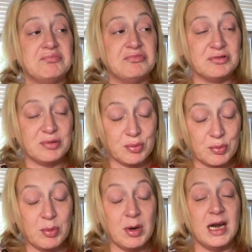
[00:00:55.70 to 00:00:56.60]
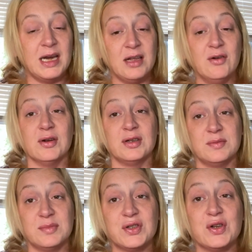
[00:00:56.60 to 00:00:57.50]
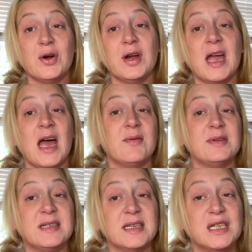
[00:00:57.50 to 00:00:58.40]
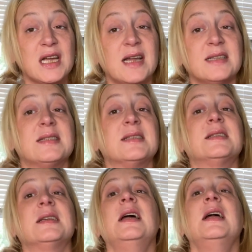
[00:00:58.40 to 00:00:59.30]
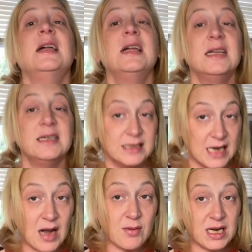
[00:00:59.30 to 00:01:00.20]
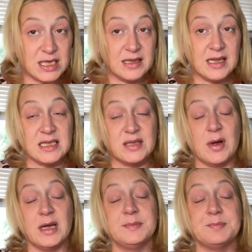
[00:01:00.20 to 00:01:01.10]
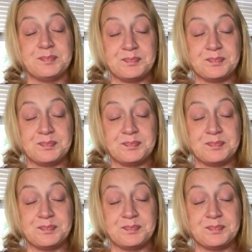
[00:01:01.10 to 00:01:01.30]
pretty gruesome story, I would suggest not watching this one,